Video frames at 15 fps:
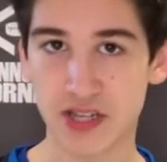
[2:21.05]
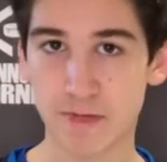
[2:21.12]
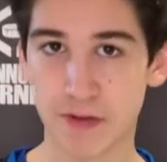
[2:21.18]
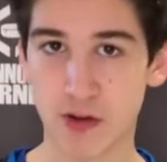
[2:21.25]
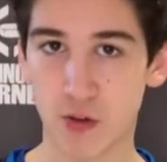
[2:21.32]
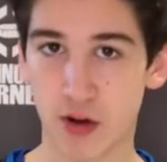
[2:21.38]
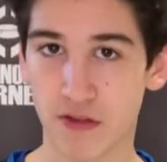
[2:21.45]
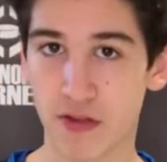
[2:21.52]
to
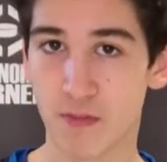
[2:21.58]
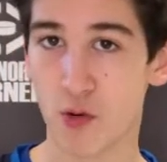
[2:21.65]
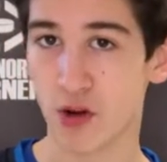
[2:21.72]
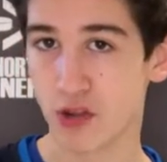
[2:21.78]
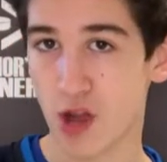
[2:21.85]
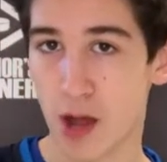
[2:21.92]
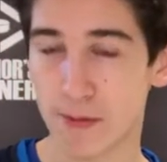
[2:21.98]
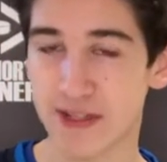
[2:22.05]
be one of the more
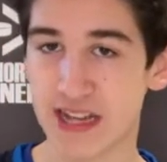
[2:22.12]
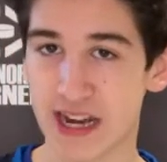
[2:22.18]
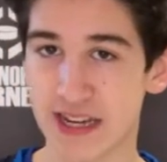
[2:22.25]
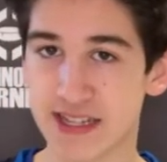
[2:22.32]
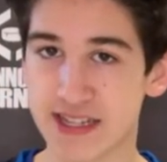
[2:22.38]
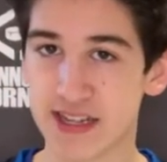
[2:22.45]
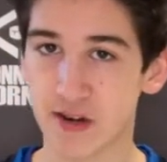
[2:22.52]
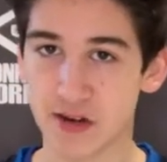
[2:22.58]
lopsided
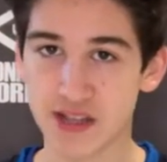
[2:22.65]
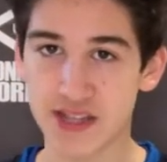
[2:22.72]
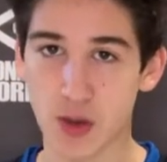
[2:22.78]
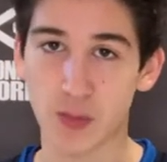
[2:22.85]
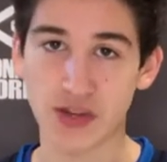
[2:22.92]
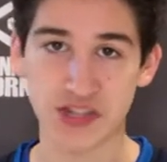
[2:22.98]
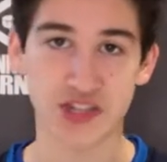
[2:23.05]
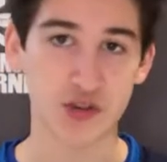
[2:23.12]
series that
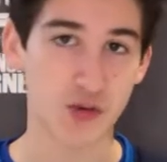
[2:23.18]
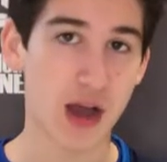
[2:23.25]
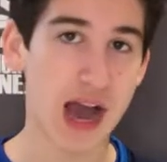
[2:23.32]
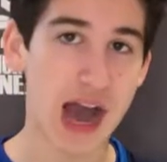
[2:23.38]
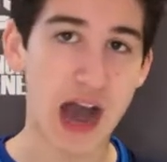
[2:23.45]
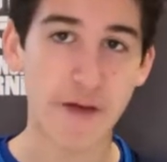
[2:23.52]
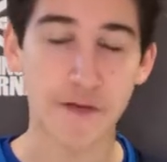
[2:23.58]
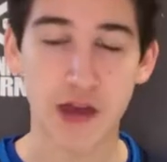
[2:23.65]
we do
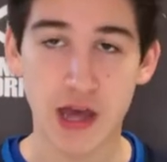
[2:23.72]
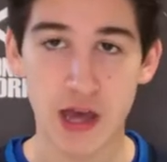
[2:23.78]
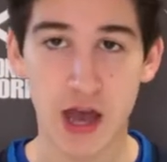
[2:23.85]
have